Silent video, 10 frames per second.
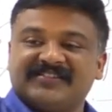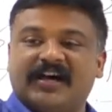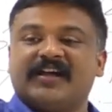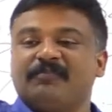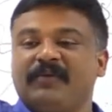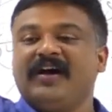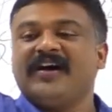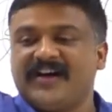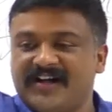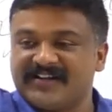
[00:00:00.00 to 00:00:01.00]

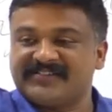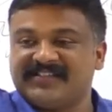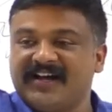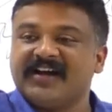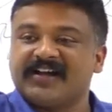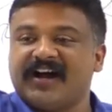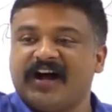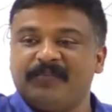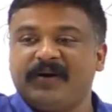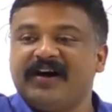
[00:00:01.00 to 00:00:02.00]
dharma, artha,
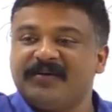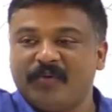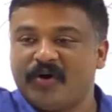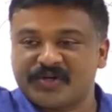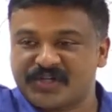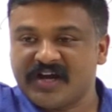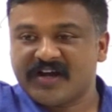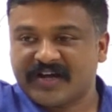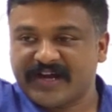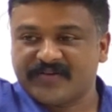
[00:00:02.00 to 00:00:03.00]
kama,
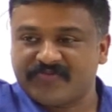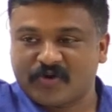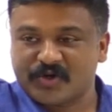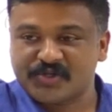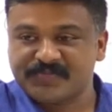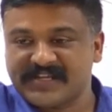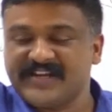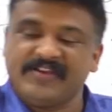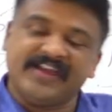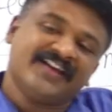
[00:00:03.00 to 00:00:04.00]
moksha kind of concepts.
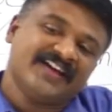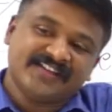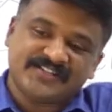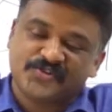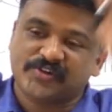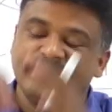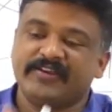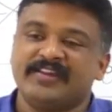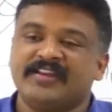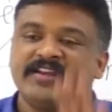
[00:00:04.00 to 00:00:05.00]
Anyway, just leave
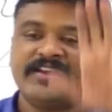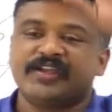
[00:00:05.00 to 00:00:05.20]
it.